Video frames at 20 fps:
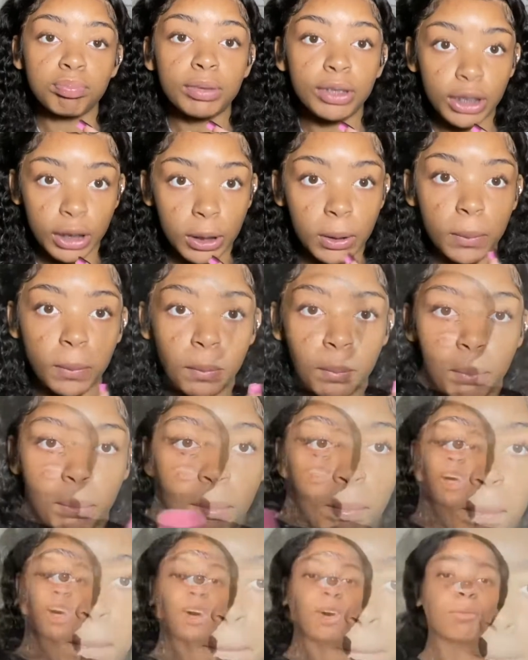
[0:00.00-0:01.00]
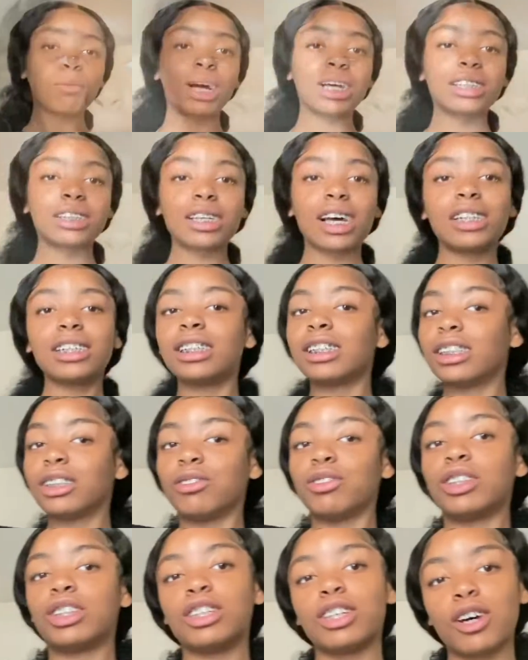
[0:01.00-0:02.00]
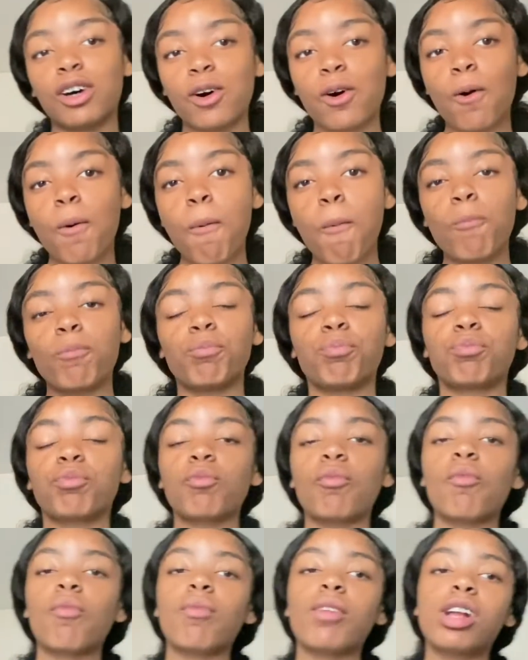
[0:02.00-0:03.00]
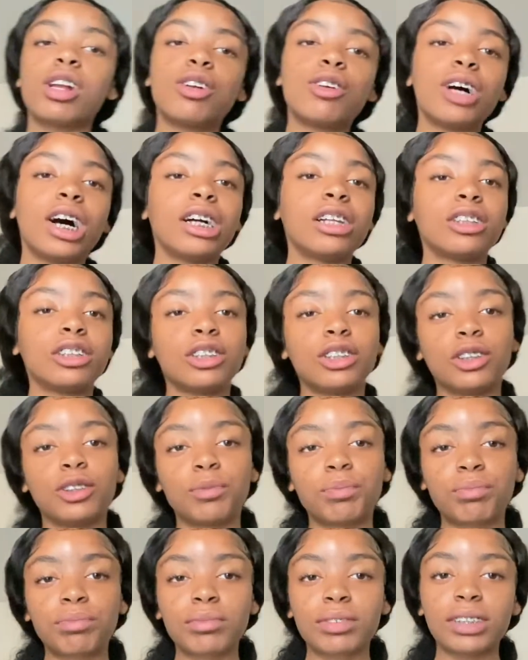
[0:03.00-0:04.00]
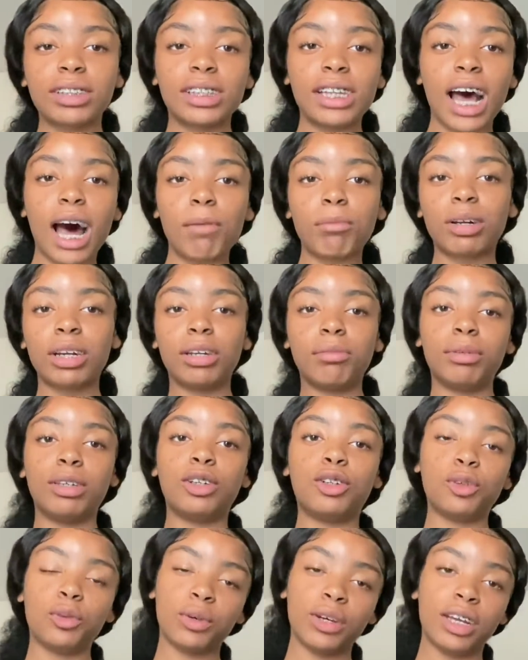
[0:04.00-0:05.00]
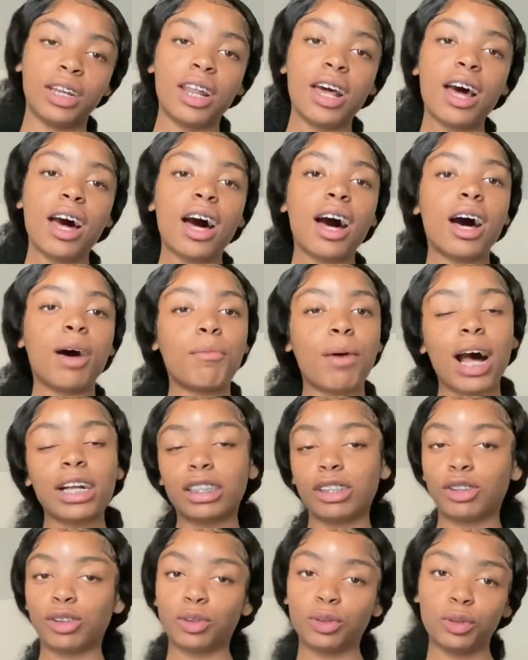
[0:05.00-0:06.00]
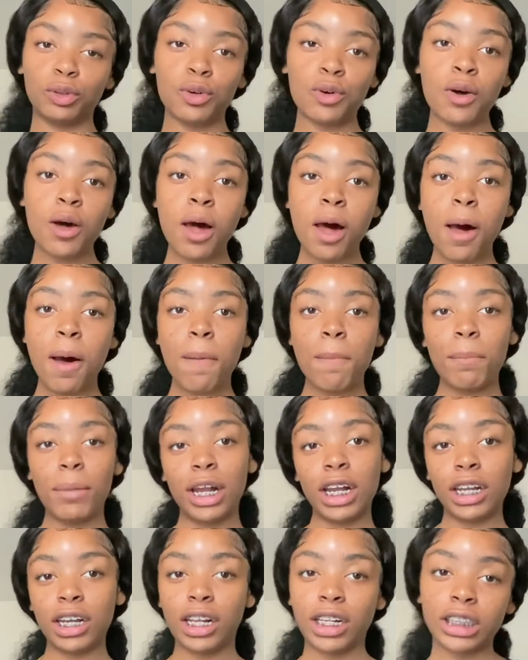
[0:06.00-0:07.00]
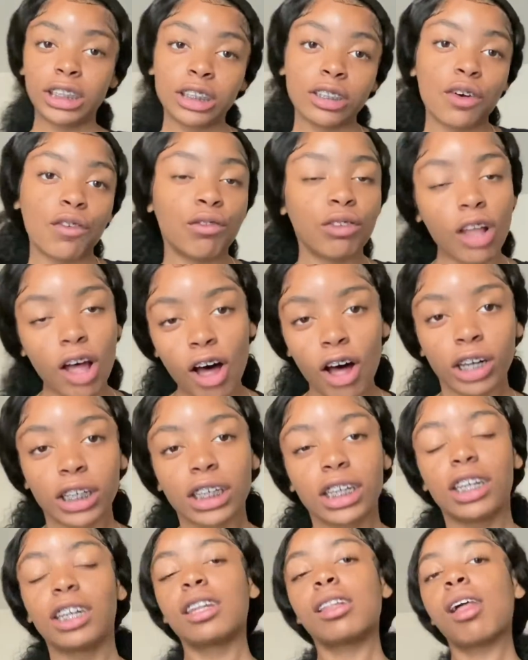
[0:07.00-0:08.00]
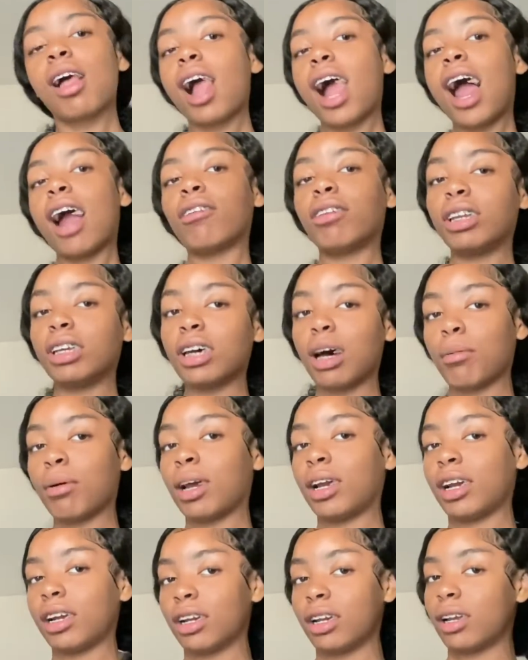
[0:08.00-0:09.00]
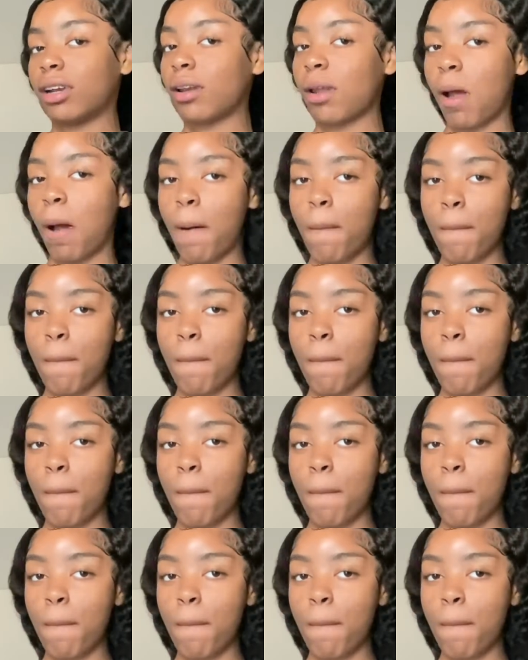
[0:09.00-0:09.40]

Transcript: Yeah. So by the title of this video, you guys know that I'm gonna be doing a back to school maintenance vlog, and I already got my hair done,